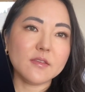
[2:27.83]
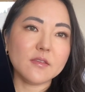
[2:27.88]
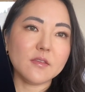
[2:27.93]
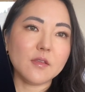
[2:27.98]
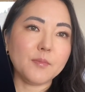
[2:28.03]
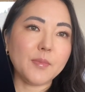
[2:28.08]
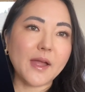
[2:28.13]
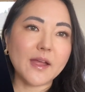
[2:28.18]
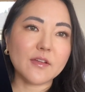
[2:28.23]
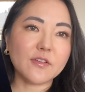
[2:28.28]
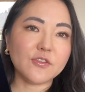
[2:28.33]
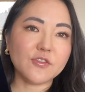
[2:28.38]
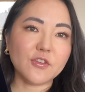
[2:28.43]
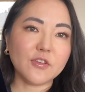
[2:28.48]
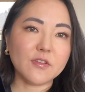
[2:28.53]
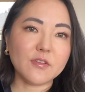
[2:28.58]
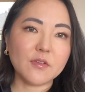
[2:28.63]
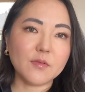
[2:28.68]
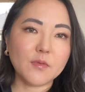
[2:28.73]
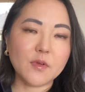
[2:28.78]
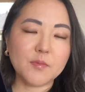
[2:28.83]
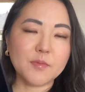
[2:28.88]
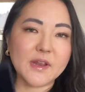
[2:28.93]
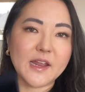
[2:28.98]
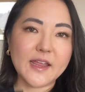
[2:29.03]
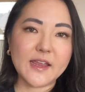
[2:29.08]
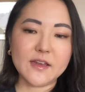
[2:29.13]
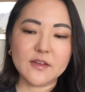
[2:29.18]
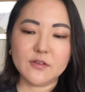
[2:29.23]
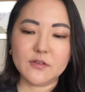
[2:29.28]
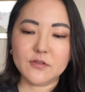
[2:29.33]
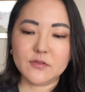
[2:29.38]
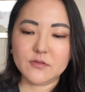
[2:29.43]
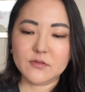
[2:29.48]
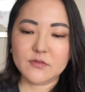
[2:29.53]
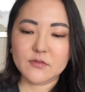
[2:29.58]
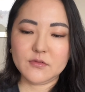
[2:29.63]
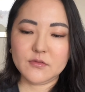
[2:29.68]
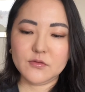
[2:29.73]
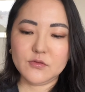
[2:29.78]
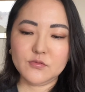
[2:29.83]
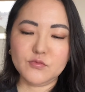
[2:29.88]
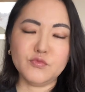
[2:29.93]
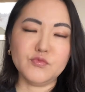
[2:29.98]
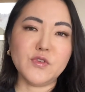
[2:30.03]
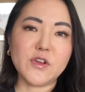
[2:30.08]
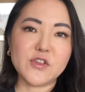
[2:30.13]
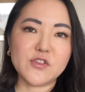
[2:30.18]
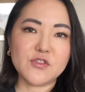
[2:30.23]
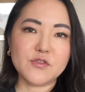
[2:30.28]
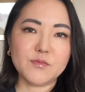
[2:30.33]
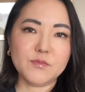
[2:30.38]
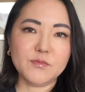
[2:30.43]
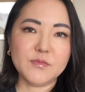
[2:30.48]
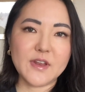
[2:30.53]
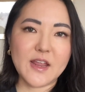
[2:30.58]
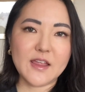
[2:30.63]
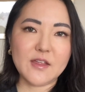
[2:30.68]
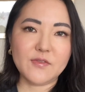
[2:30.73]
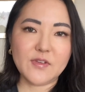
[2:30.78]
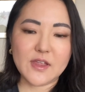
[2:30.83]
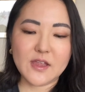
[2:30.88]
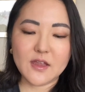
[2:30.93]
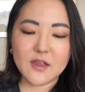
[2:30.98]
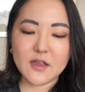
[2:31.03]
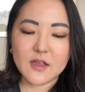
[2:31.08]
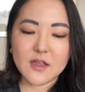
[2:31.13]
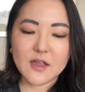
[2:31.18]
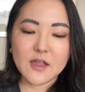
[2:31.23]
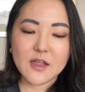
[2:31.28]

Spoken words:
The back's just a plain, rich navy.